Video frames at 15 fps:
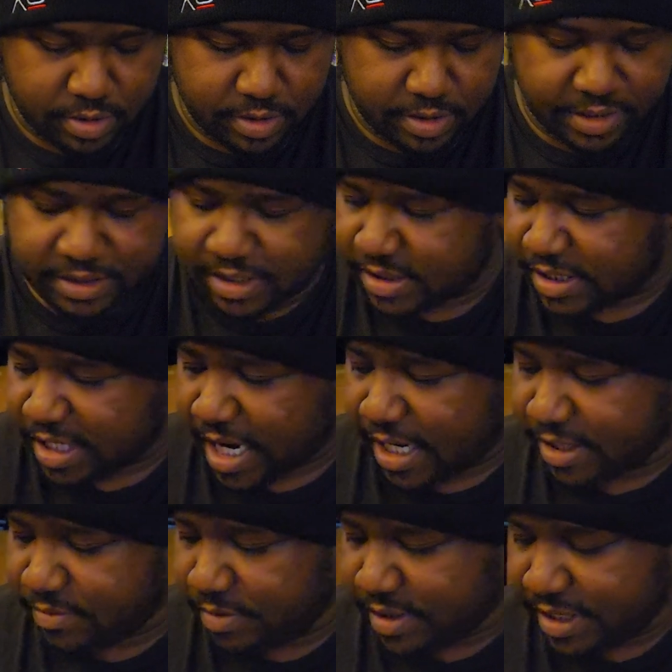It's a
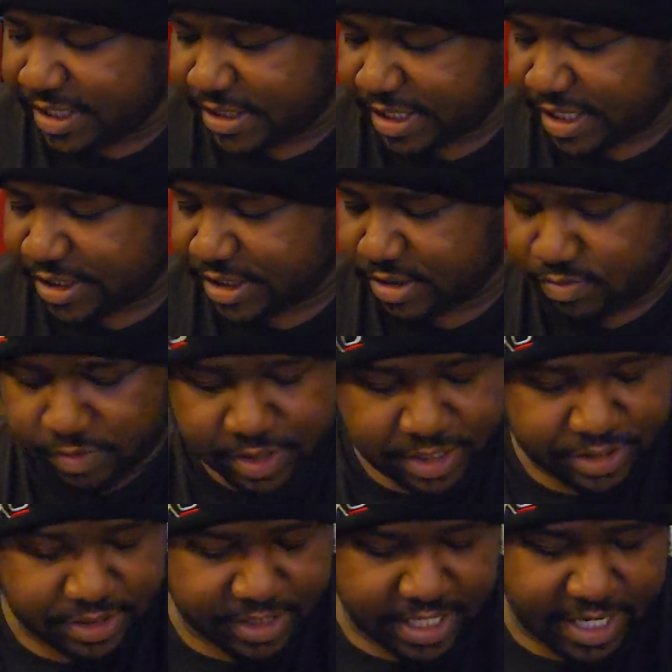solid release. I just
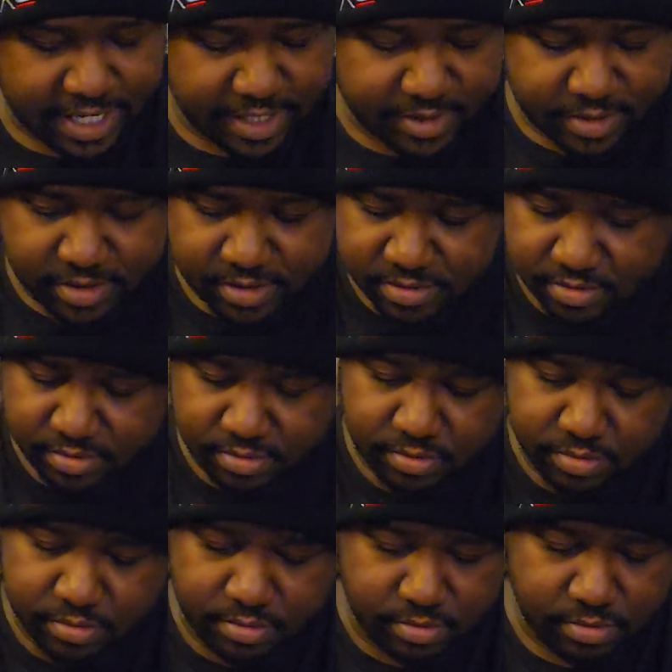wish that
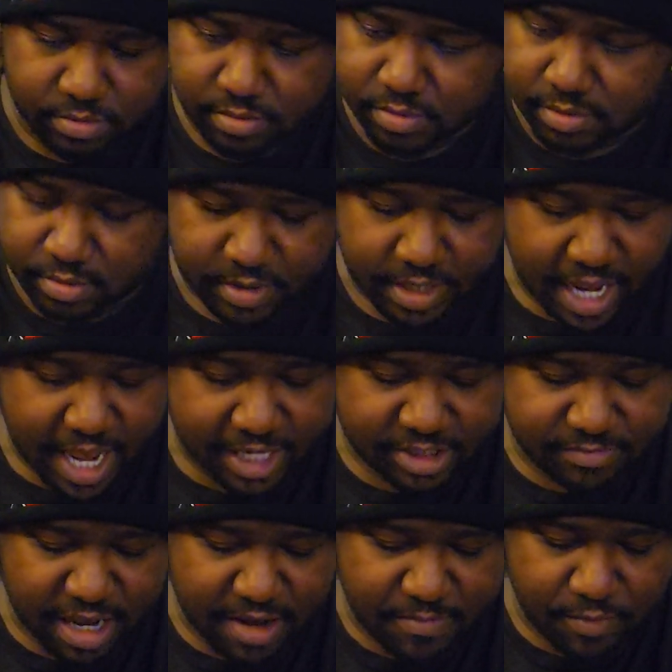they
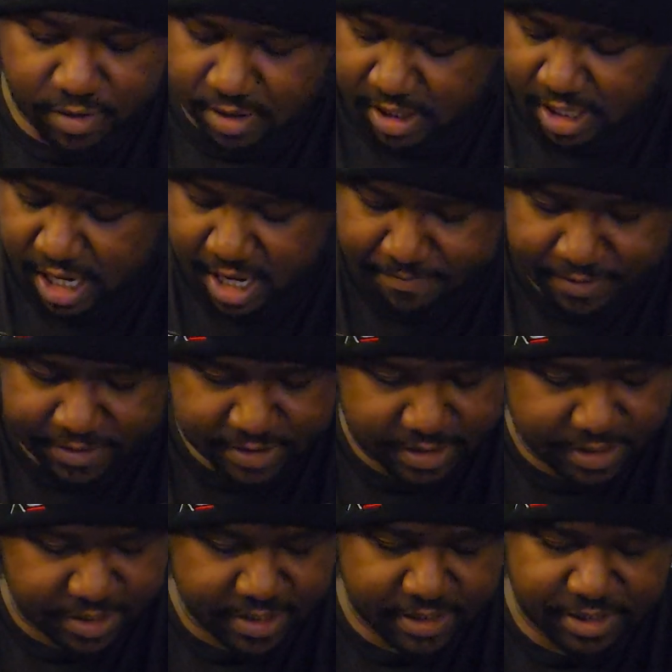actually made more copies of
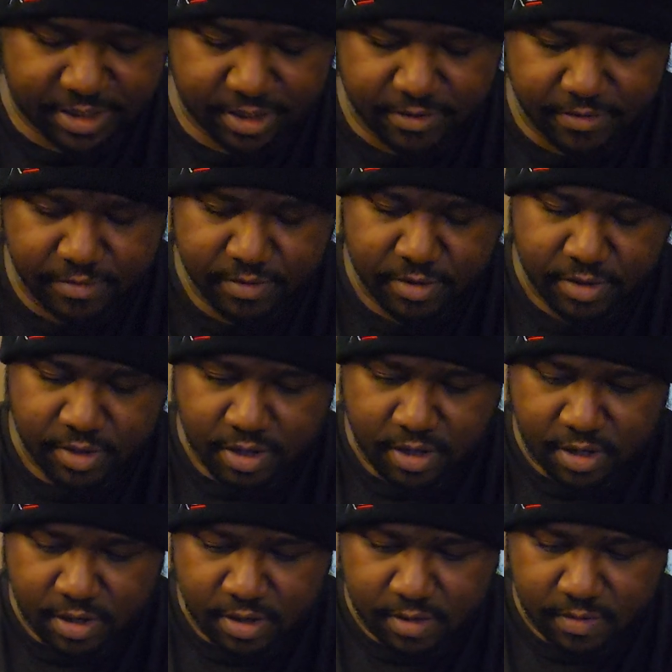this so
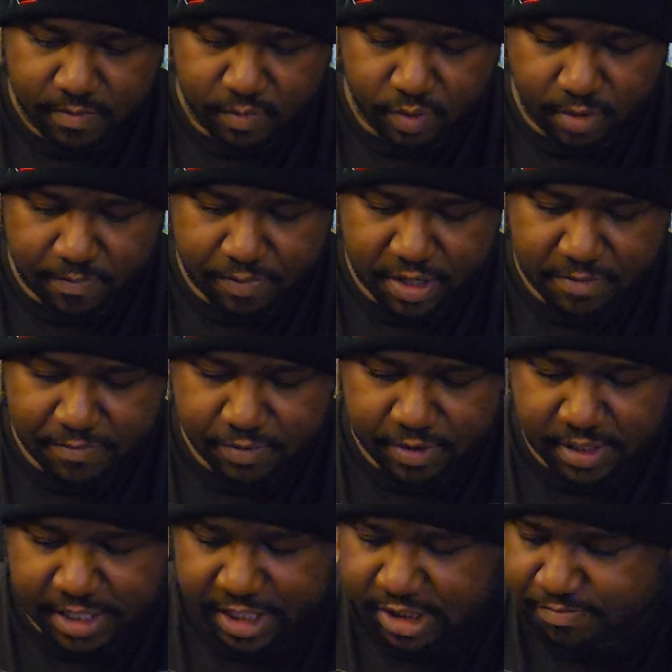more people
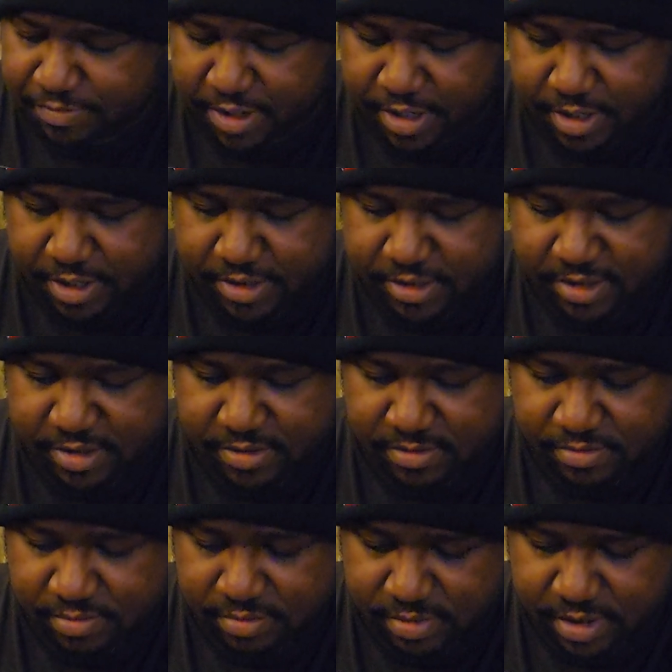can experience
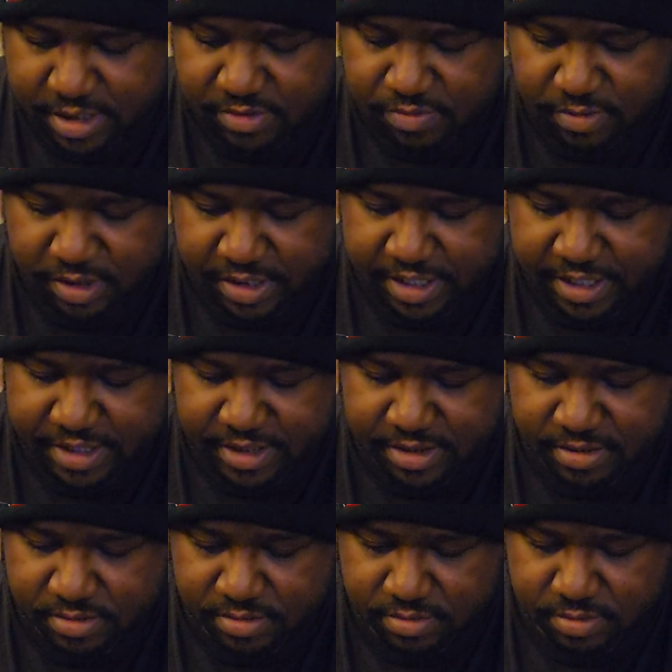this
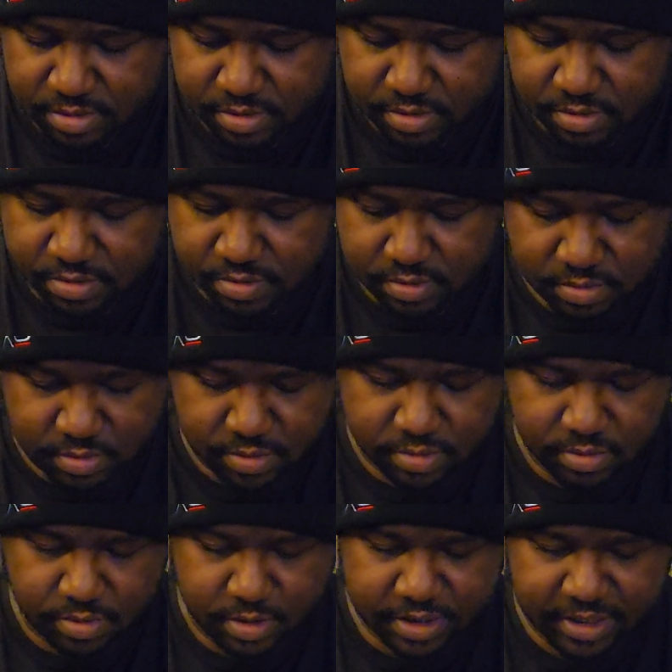release.
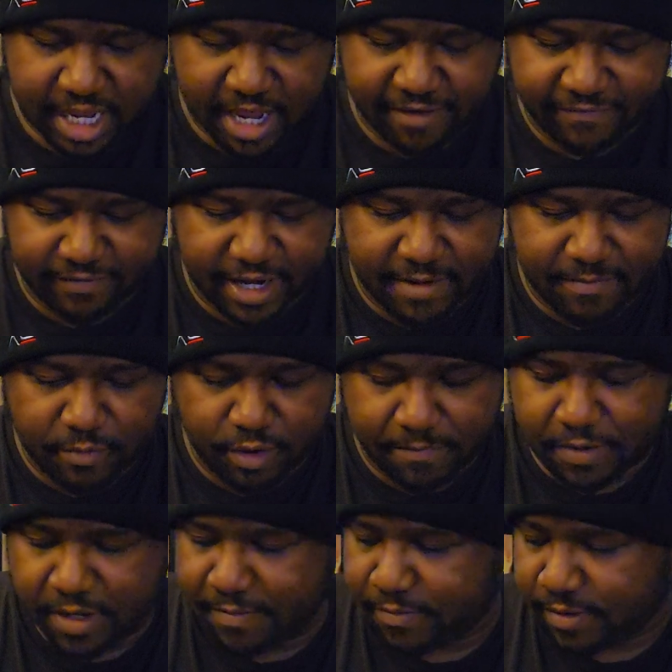Because now I feel like more
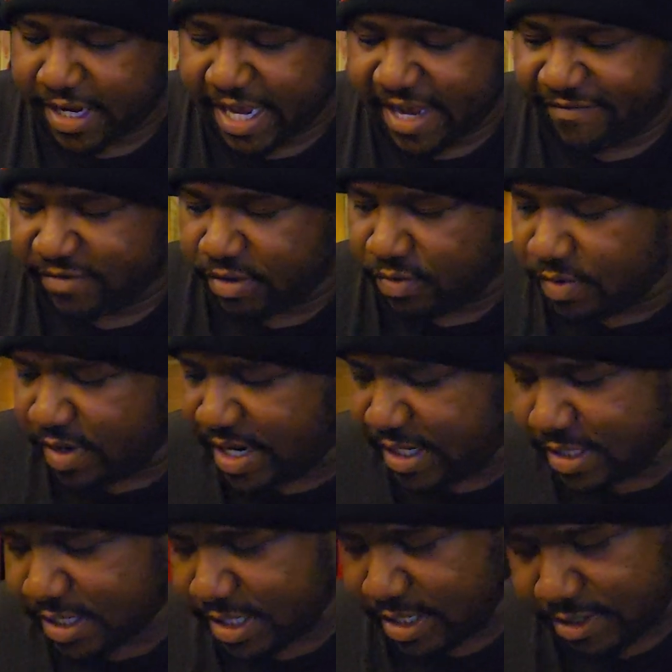people are having to
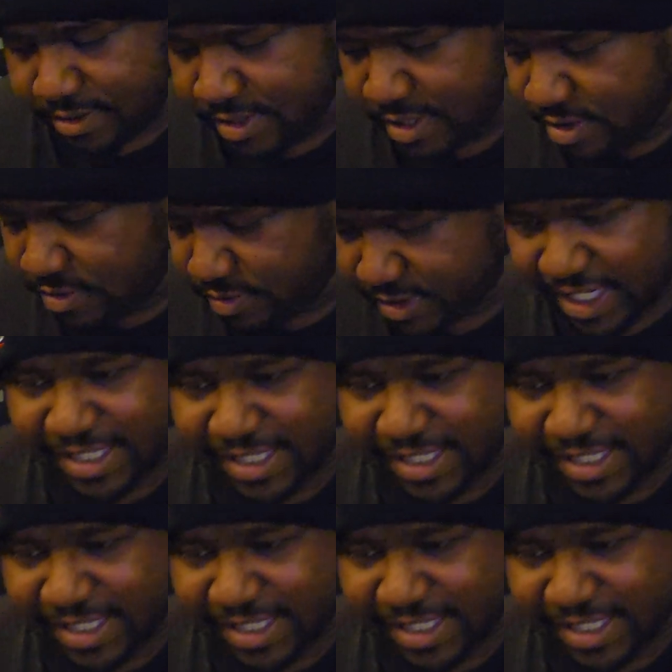wait now, which